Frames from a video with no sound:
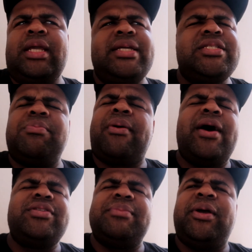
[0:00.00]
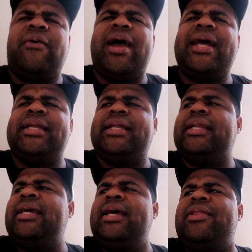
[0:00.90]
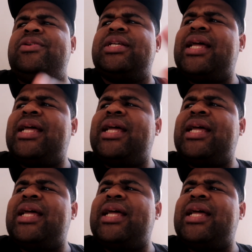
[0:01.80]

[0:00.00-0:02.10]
he's a proud Democrat, and there's a